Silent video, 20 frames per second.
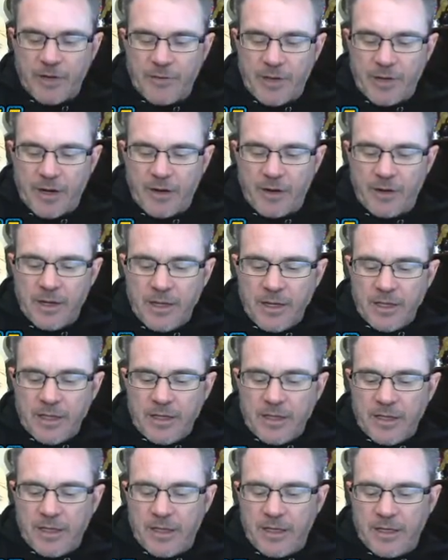there,
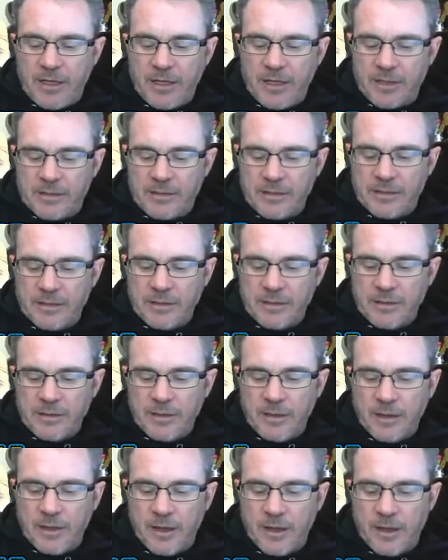it hit...
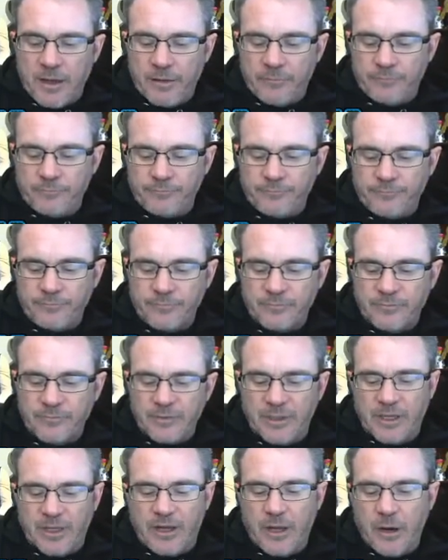Um,
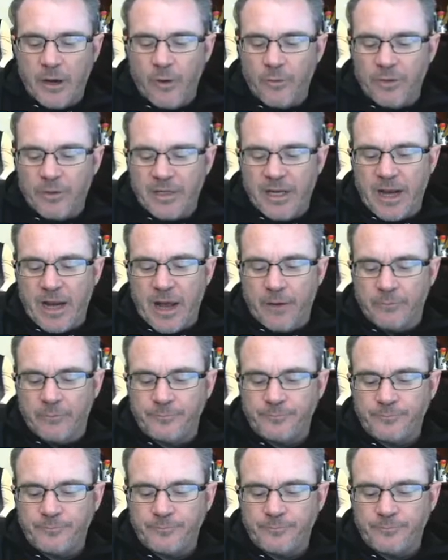go. Get out.